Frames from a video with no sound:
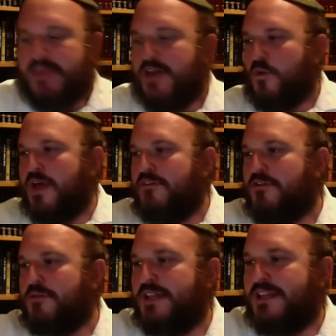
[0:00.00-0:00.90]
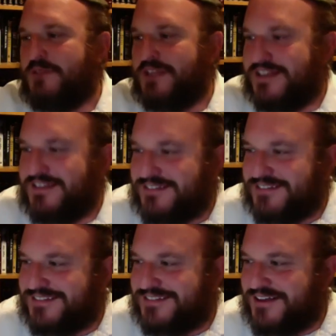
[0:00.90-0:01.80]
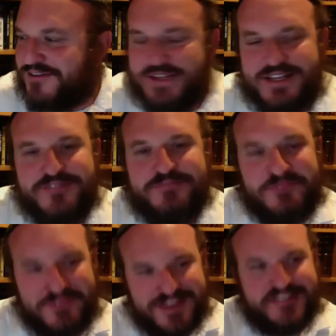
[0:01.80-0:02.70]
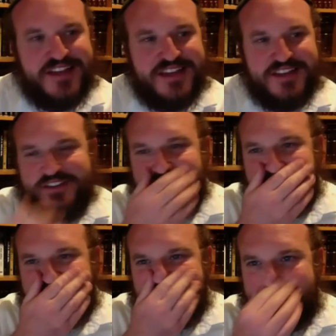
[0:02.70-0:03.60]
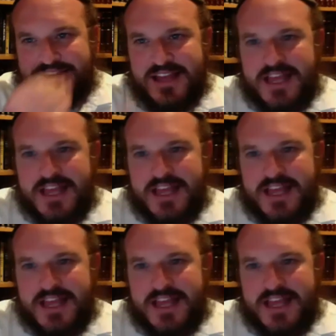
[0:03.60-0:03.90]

We have a really exciting shir tonight.